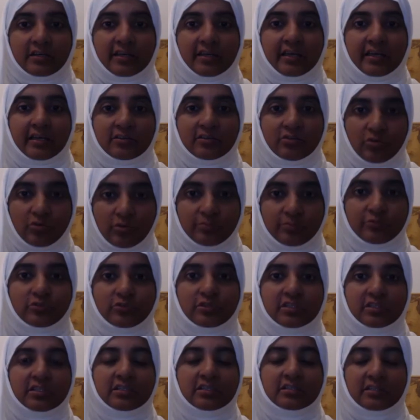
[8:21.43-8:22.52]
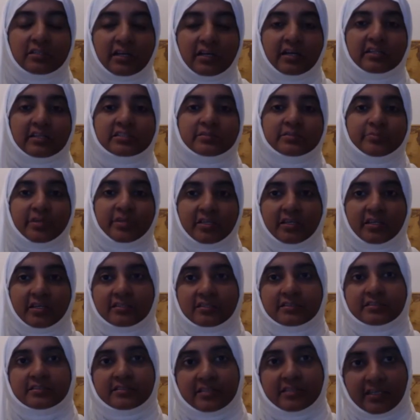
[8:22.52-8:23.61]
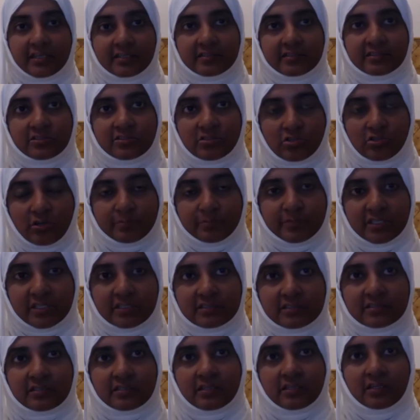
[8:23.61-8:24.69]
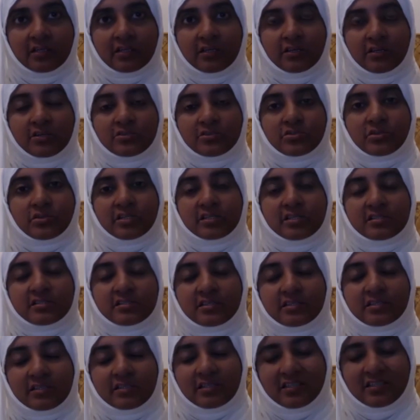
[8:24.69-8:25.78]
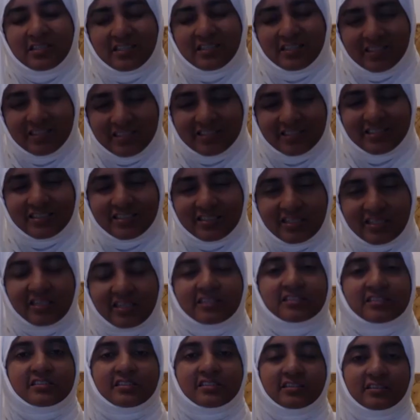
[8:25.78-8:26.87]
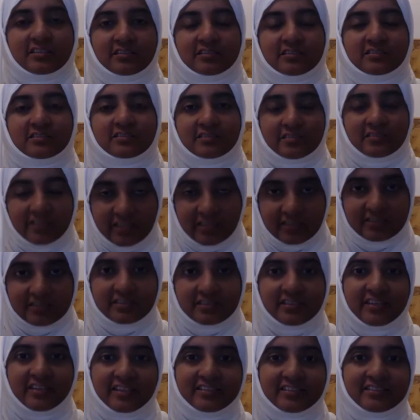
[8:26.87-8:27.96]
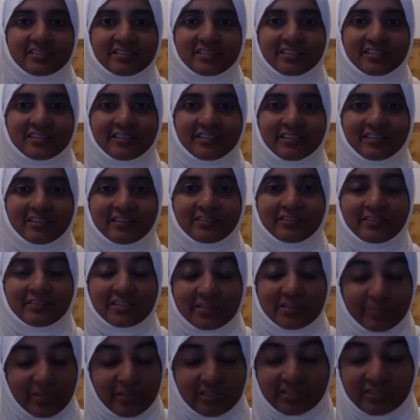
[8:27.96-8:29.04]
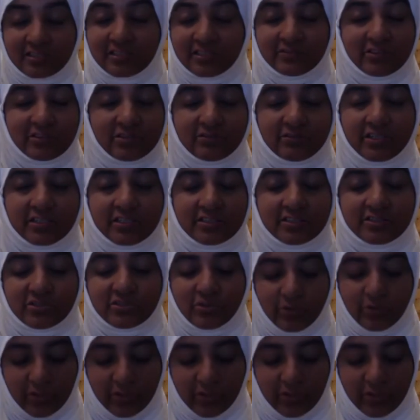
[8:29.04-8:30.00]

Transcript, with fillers: uh, can hopefully grasp and understand these topics. So it is it, it is essential these days, especially with what is